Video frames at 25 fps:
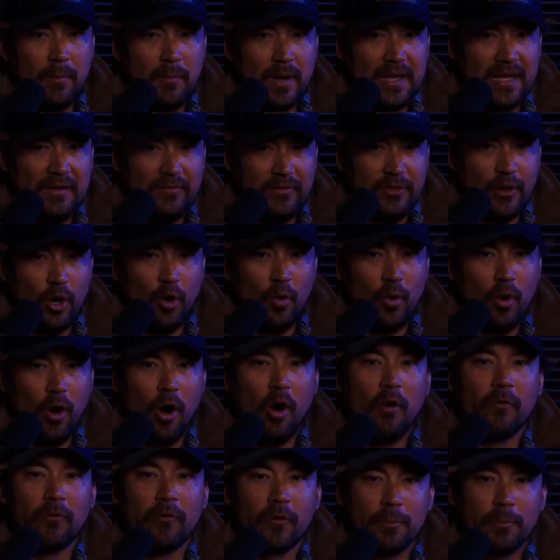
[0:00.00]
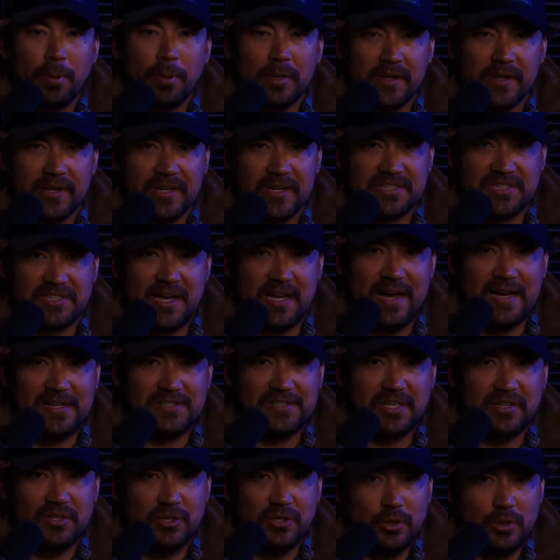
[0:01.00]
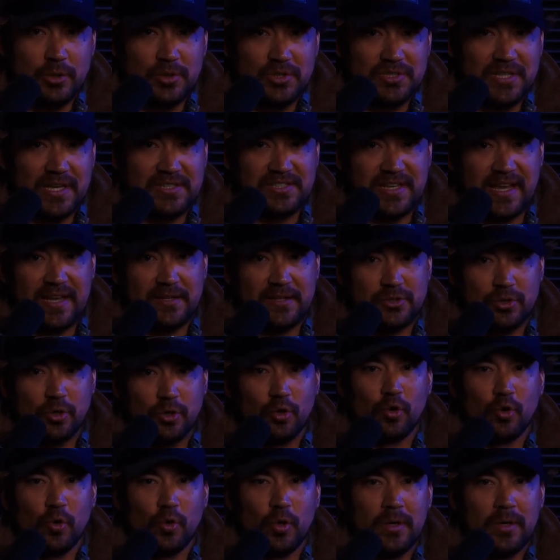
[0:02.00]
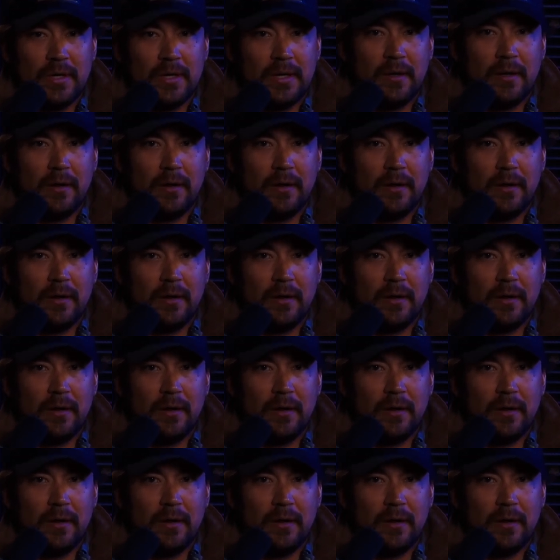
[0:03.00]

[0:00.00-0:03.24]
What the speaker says: even though over-politicized and used as a tool